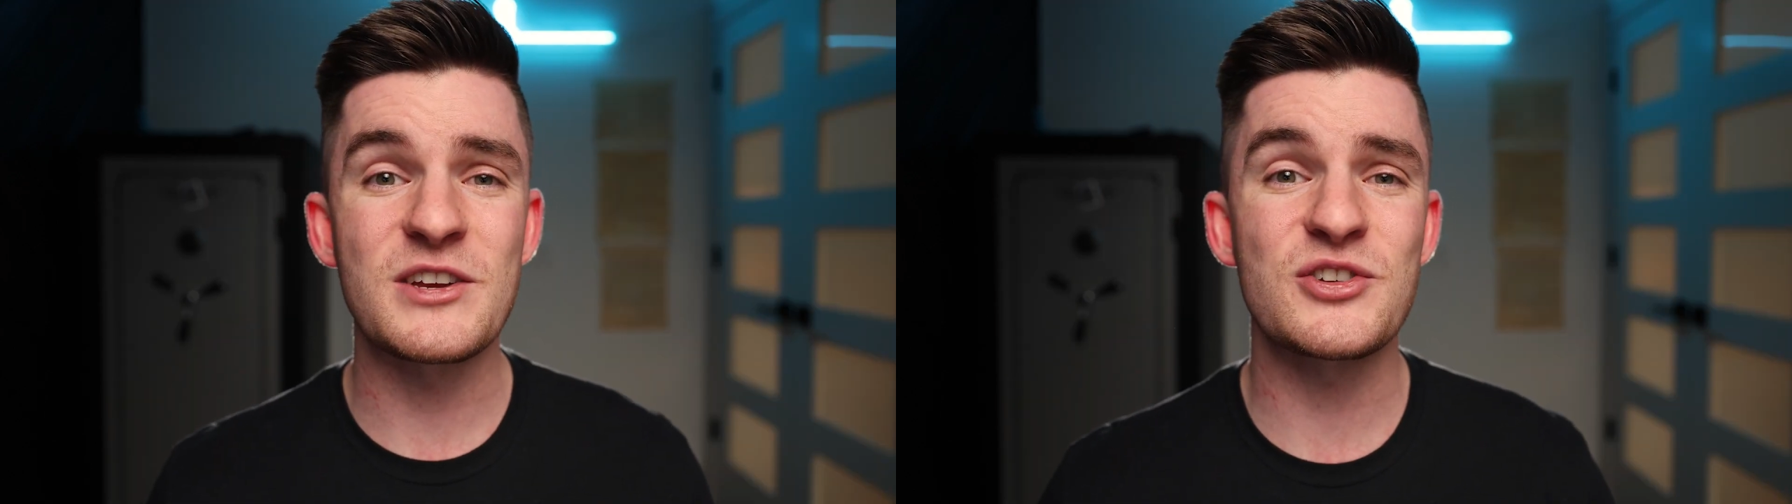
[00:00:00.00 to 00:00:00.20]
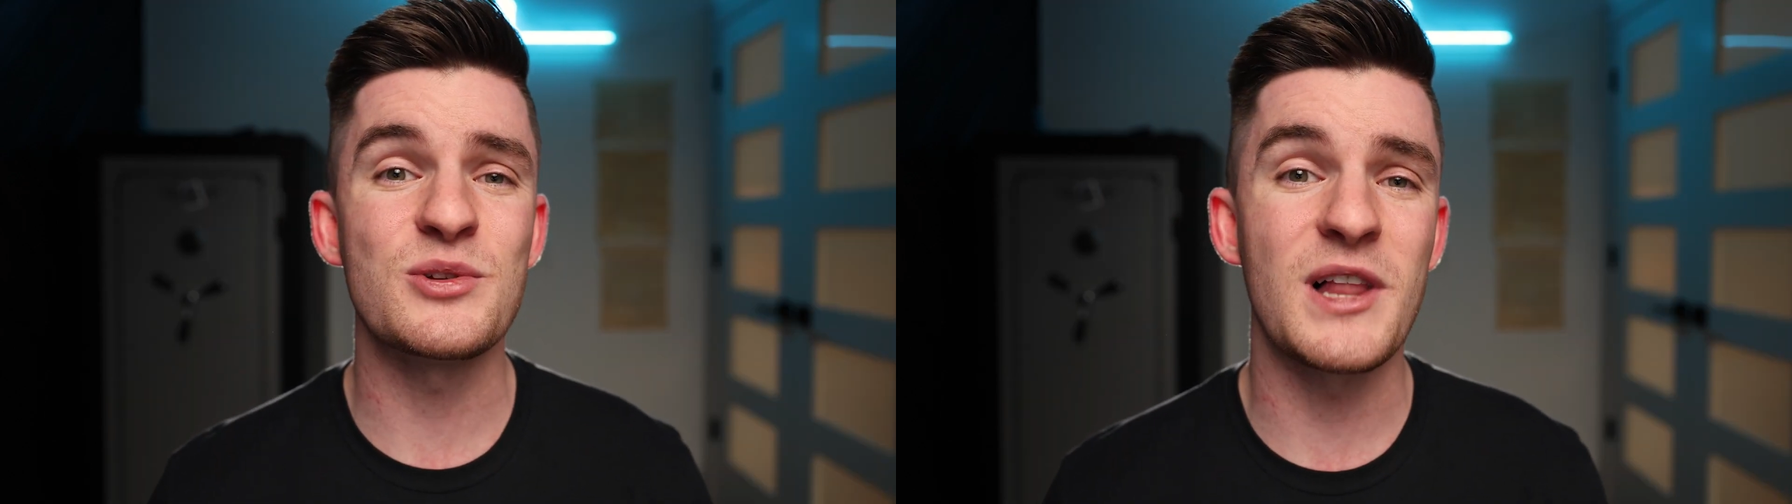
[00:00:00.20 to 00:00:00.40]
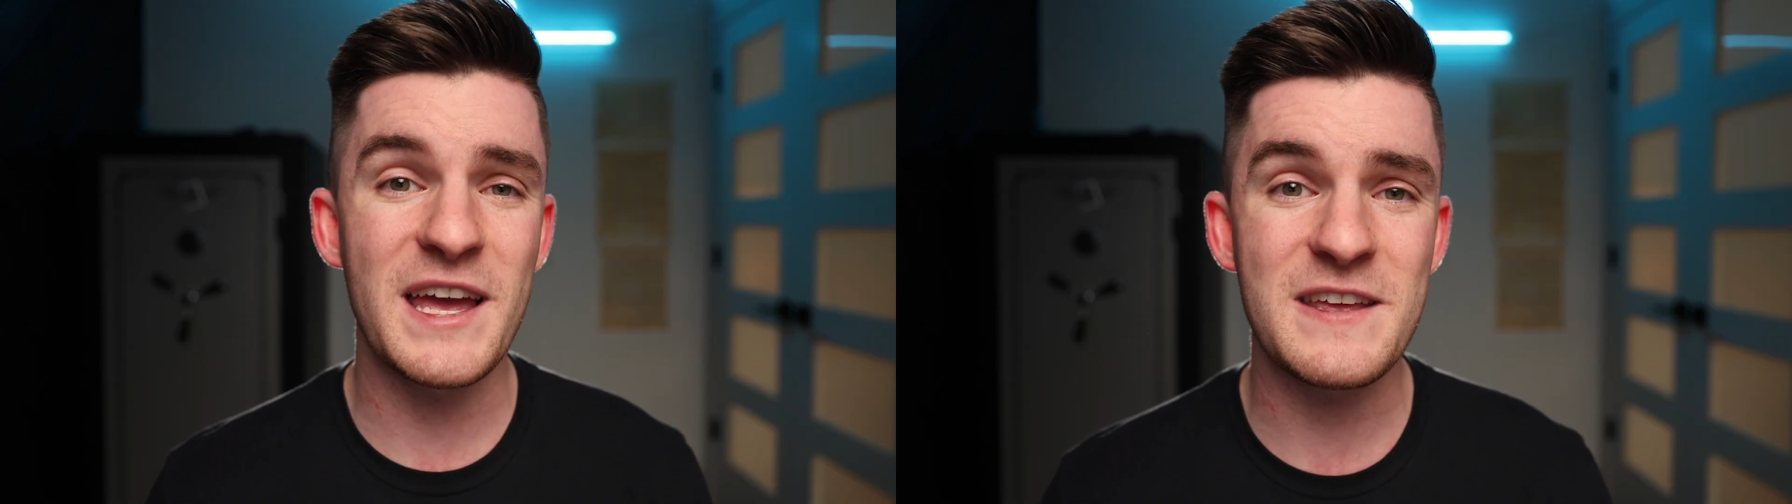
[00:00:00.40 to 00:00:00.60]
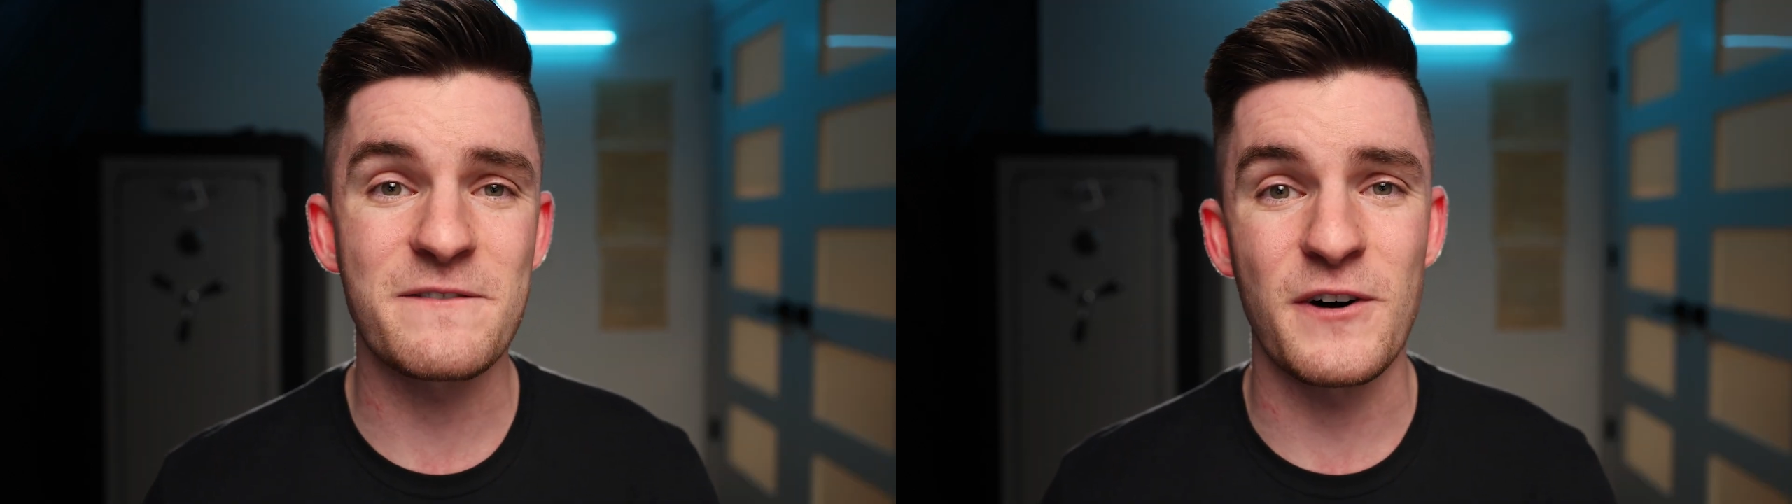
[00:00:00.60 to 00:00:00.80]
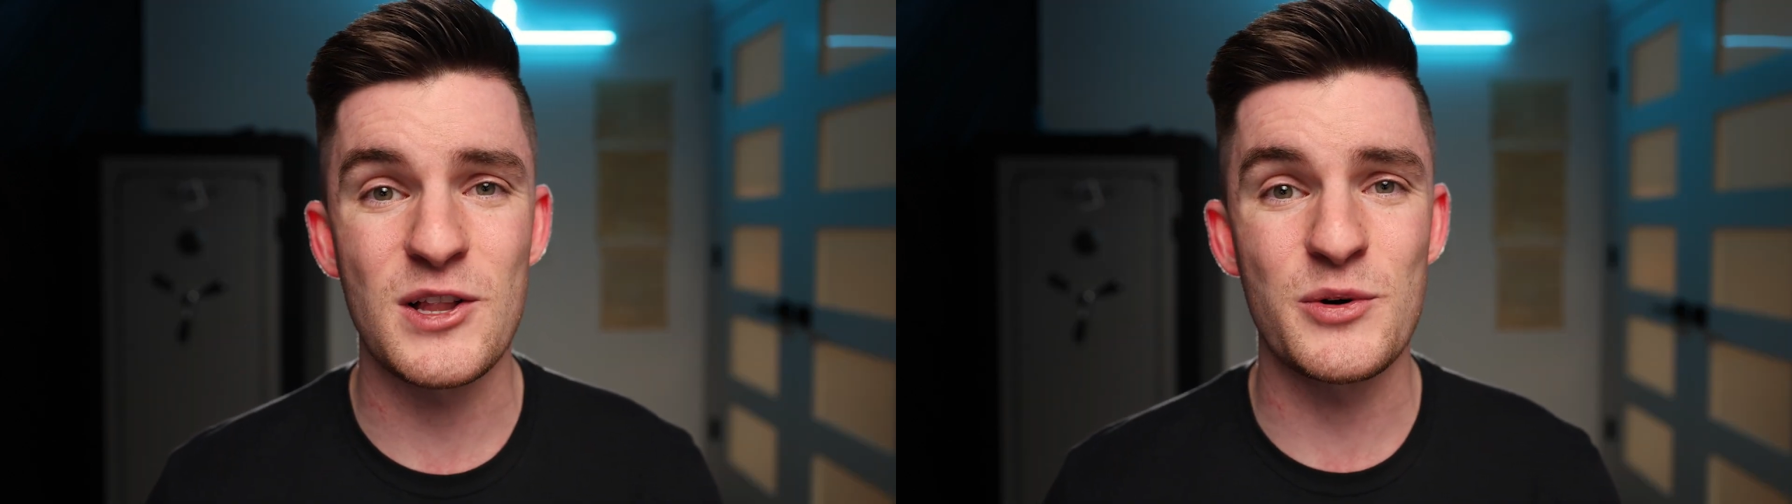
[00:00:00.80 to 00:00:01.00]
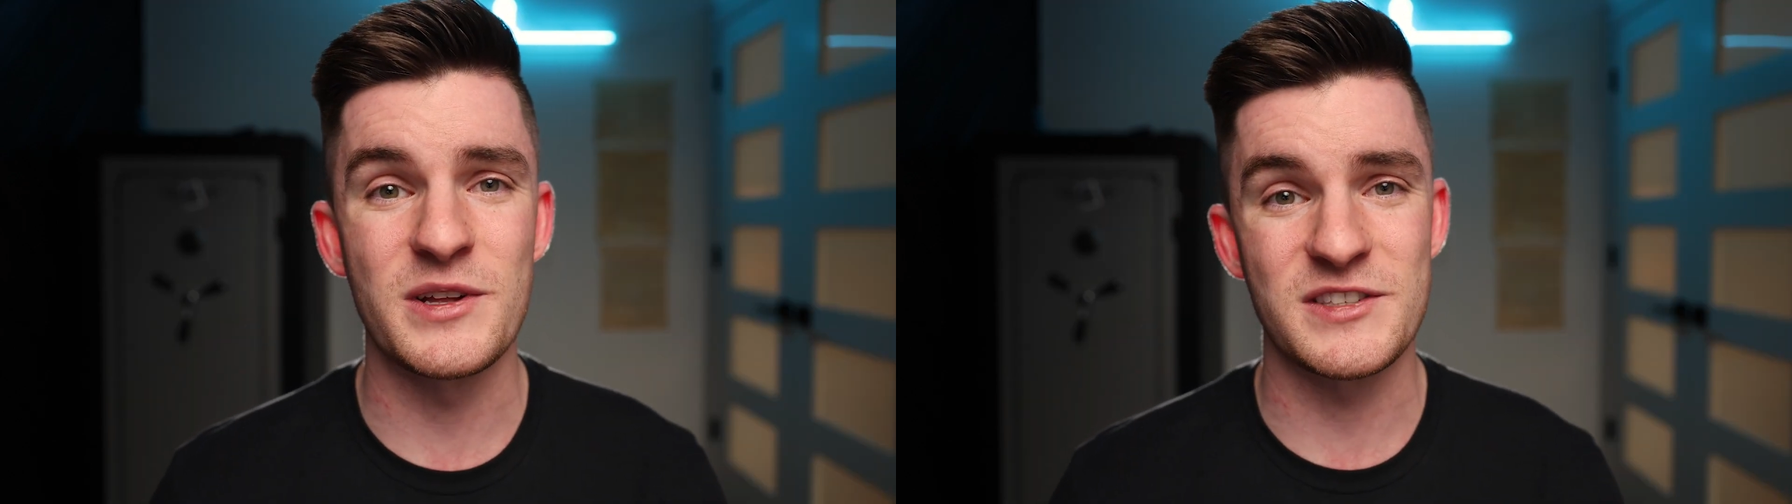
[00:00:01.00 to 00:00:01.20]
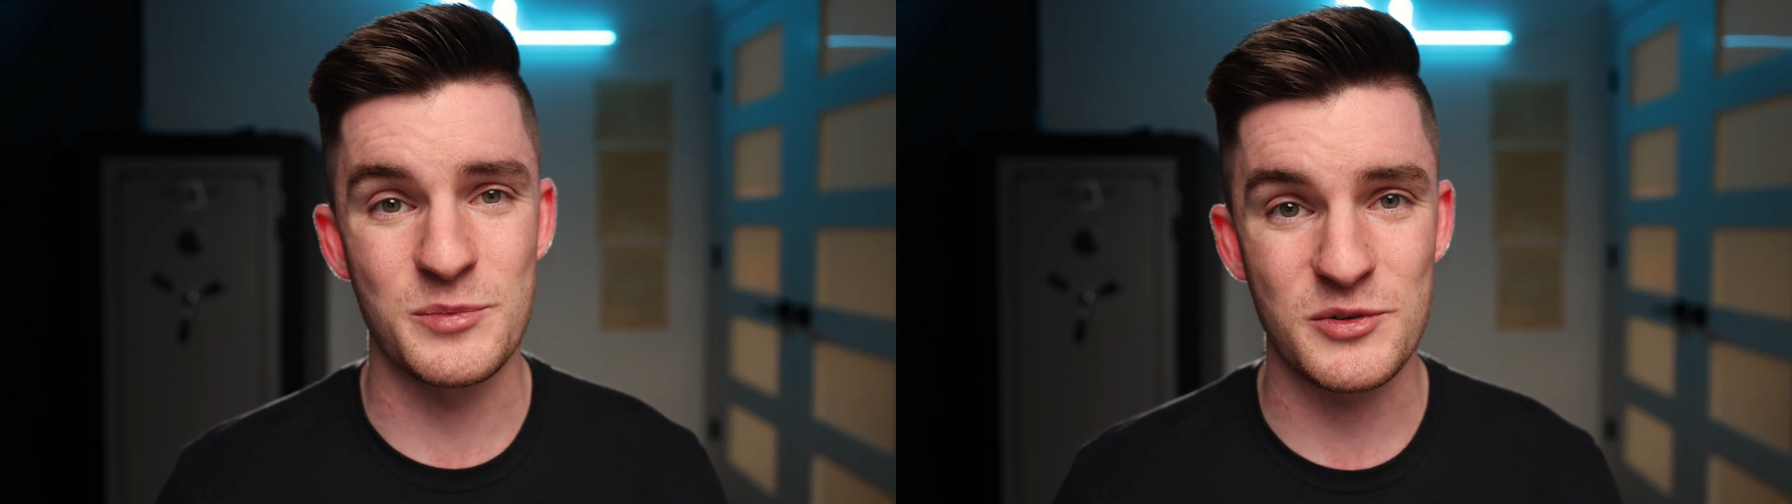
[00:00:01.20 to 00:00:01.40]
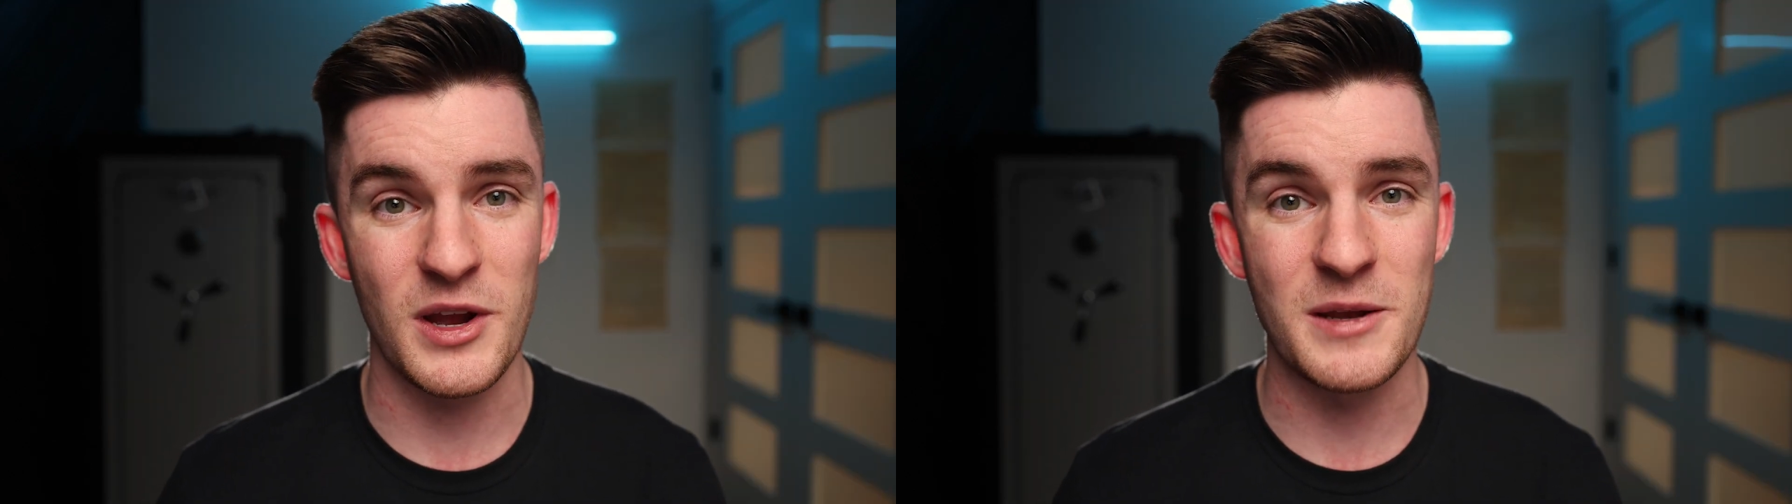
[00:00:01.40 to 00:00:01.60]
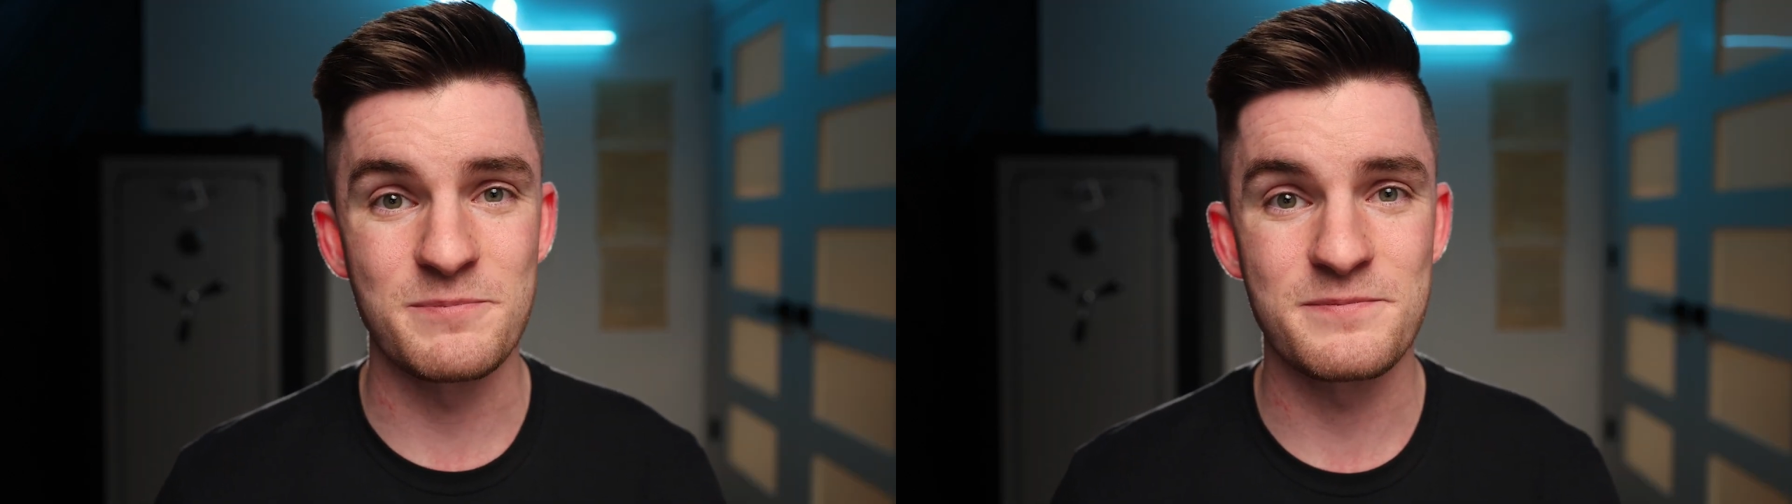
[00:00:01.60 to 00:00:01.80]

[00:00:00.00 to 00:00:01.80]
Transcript: Make sure you like, follow, and subscribe.